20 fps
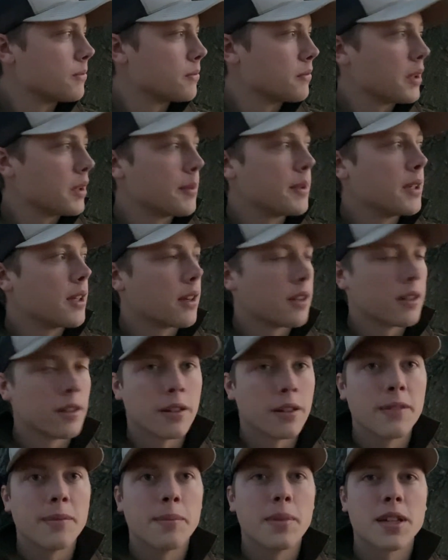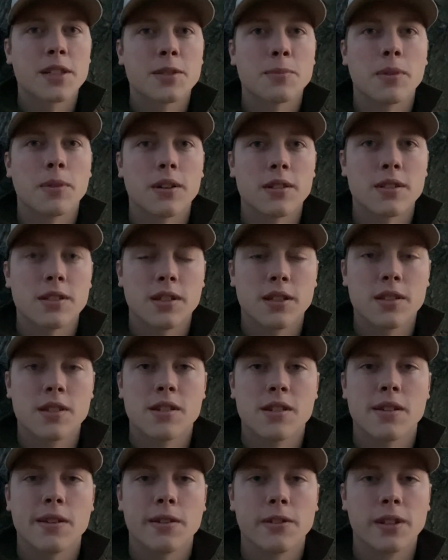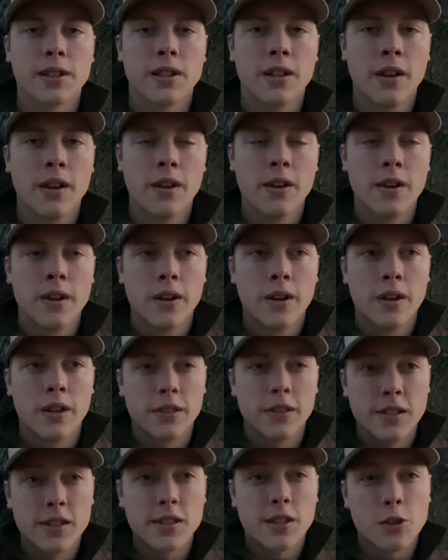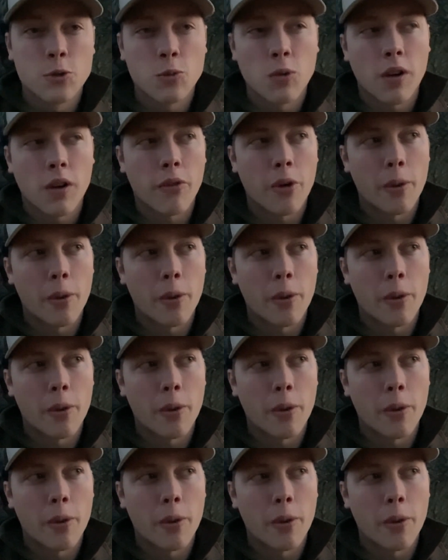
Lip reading: Maybe not hunting the best spots necessarily. This is one of our